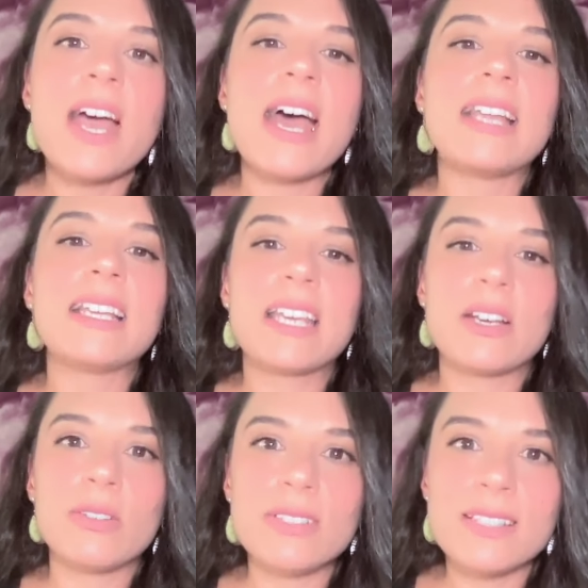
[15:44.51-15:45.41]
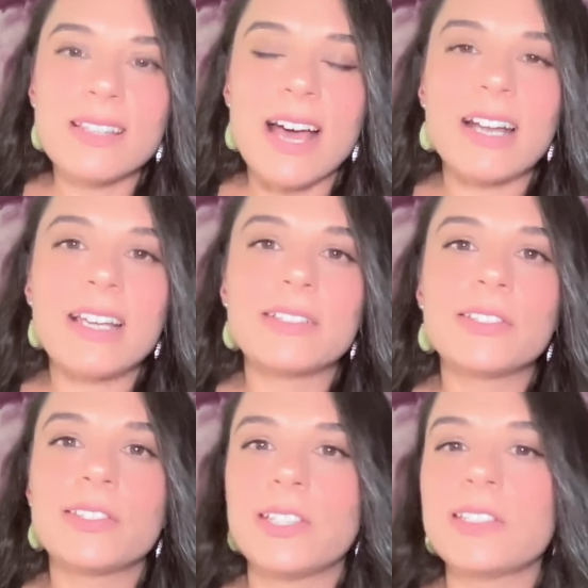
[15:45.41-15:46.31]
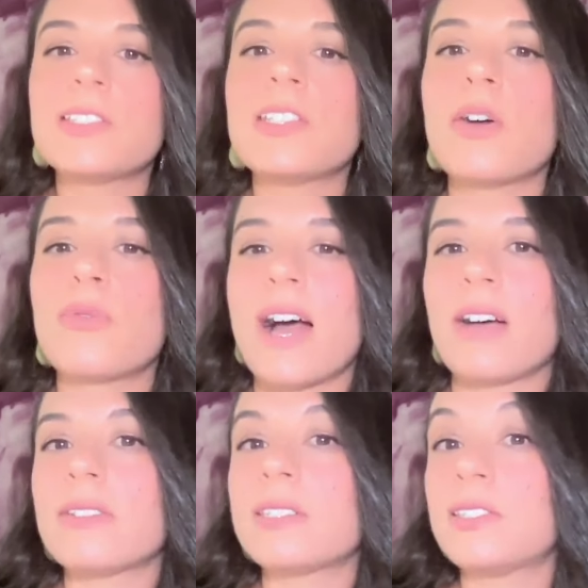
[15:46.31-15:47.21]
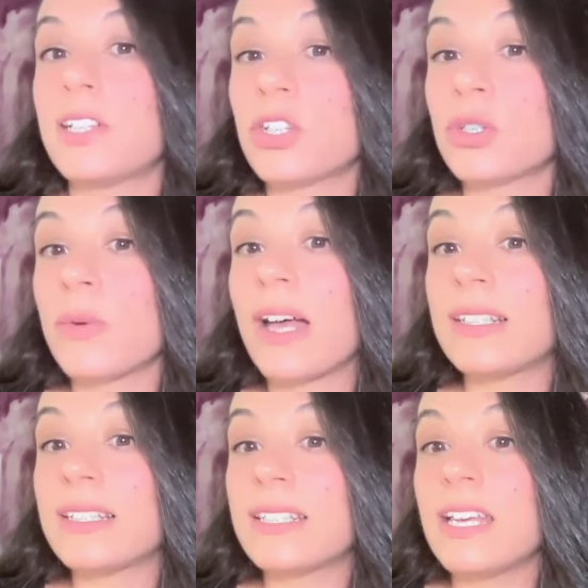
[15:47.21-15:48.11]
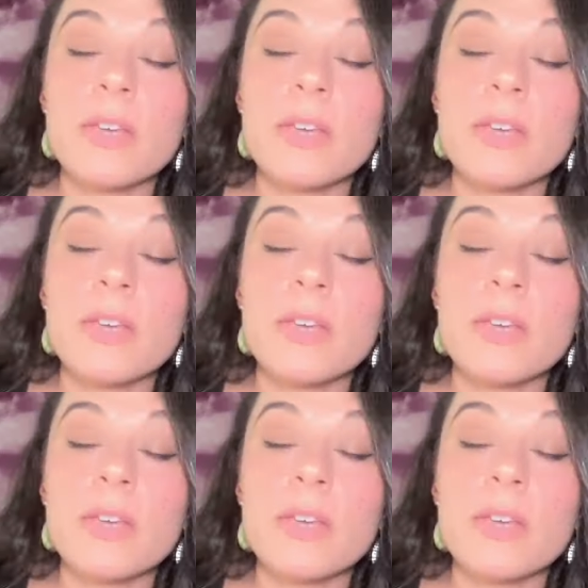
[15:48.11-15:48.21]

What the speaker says: and guilt that exists around sensuality.